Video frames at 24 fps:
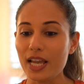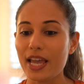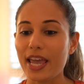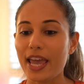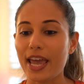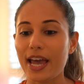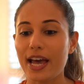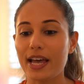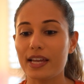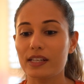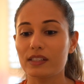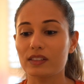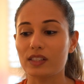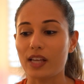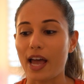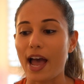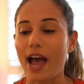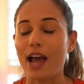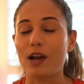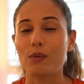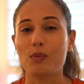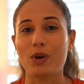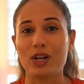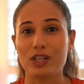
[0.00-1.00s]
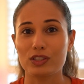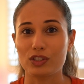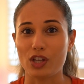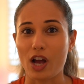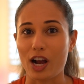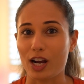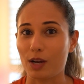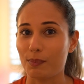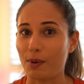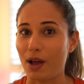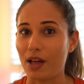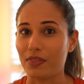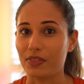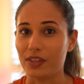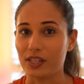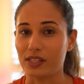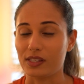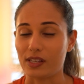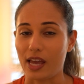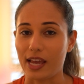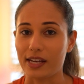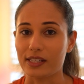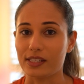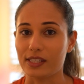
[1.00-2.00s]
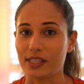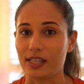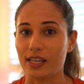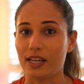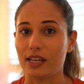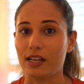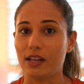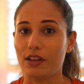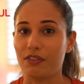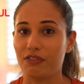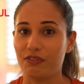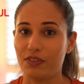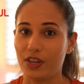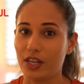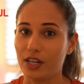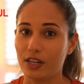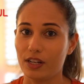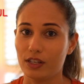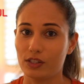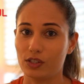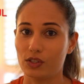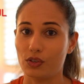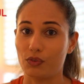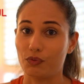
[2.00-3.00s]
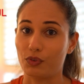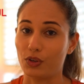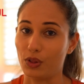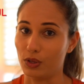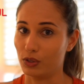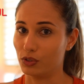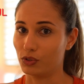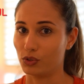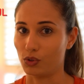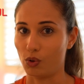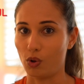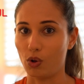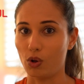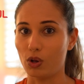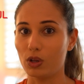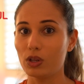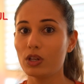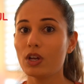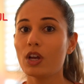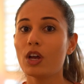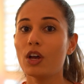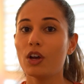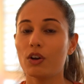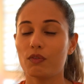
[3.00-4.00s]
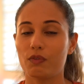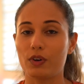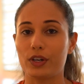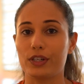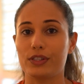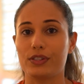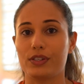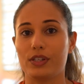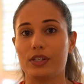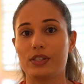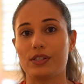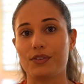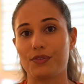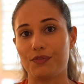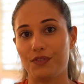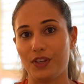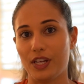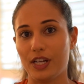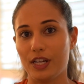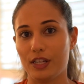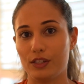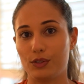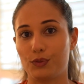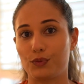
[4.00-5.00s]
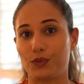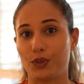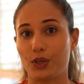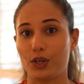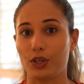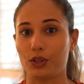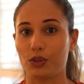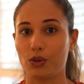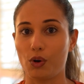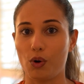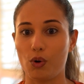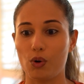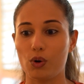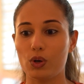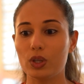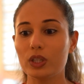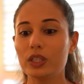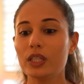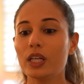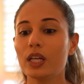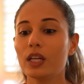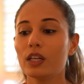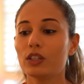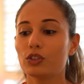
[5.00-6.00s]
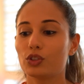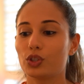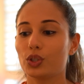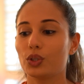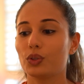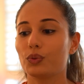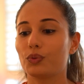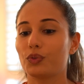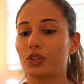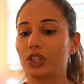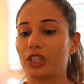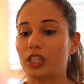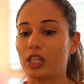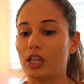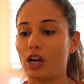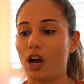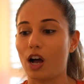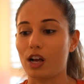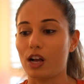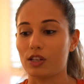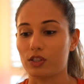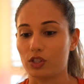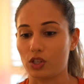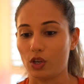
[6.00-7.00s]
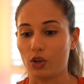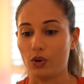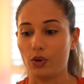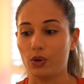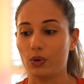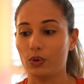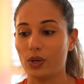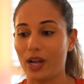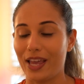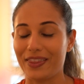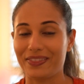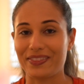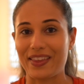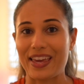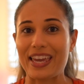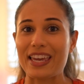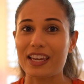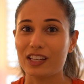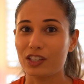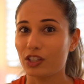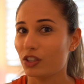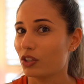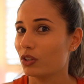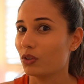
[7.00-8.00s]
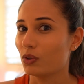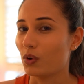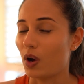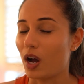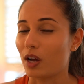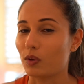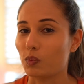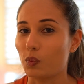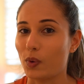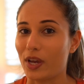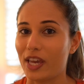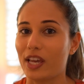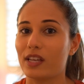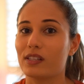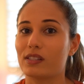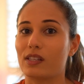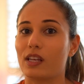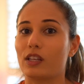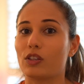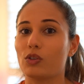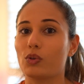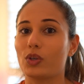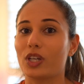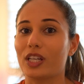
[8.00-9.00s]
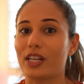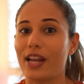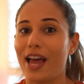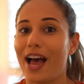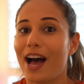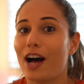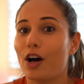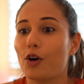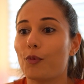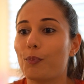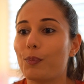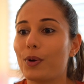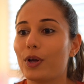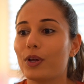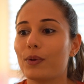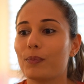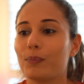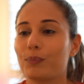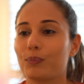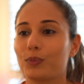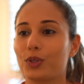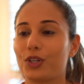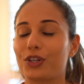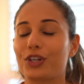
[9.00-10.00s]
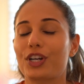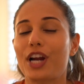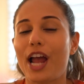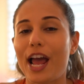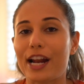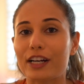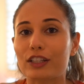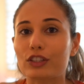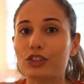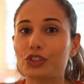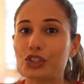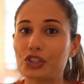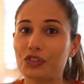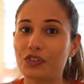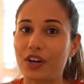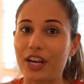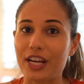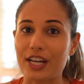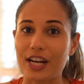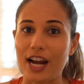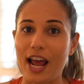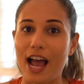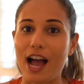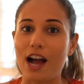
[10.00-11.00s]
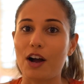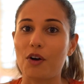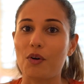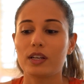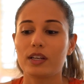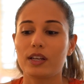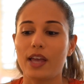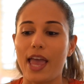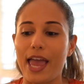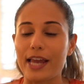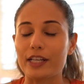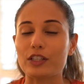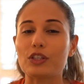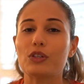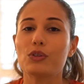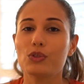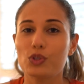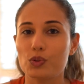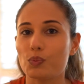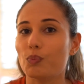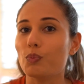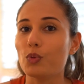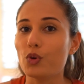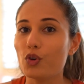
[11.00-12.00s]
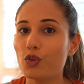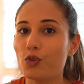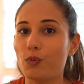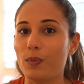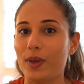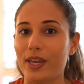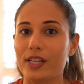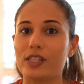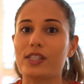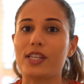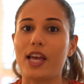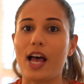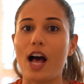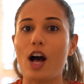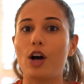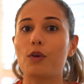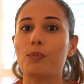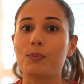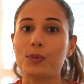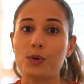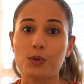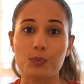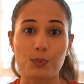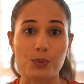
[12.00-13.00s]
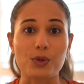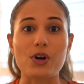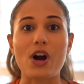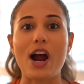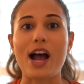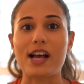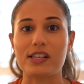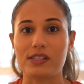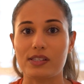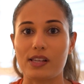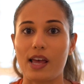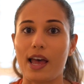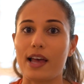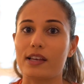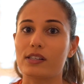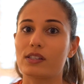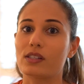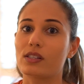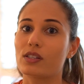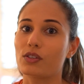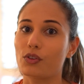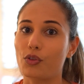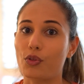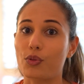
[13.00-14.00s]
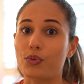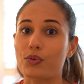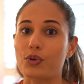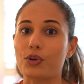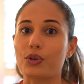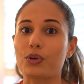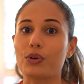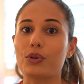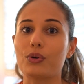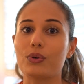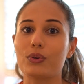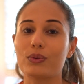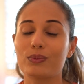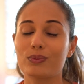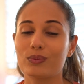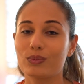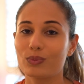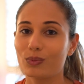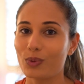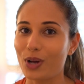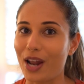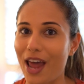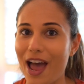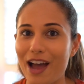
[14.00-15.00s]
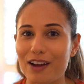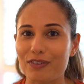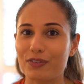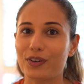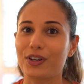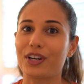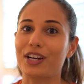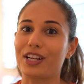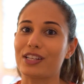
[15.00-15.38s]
And I want to talk about this idea of fitness for the soul versus fitness for a goal to really also enlighten you on ways that you can help your energy right now and use movement to help you process through whatever it